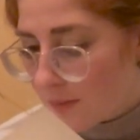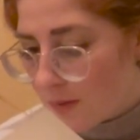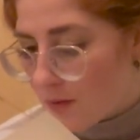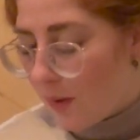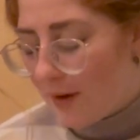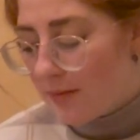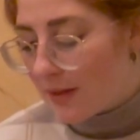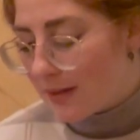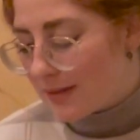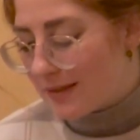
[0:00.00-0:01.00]
No, I don't
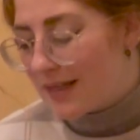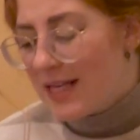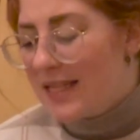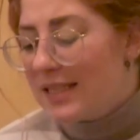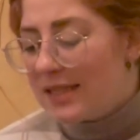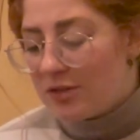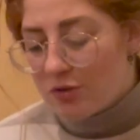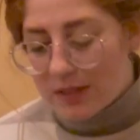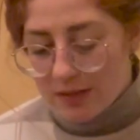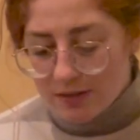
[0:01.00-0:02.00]
think this is. This is a new
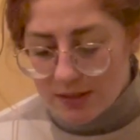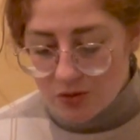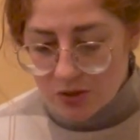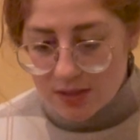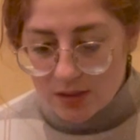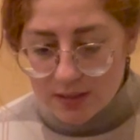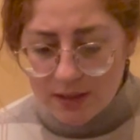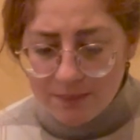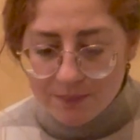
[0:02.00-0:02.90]
series that she's starting.